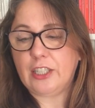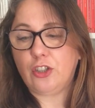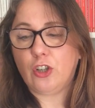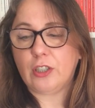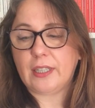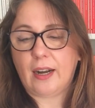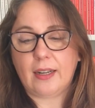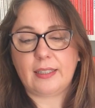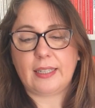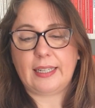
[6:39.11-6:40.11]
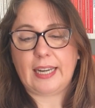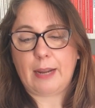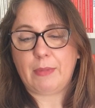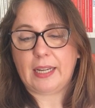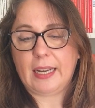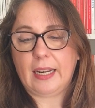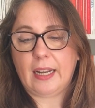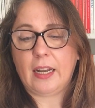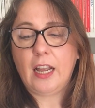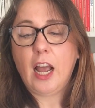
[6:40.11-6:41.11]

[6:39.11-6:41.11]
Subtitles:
is not to hunt and name the killer.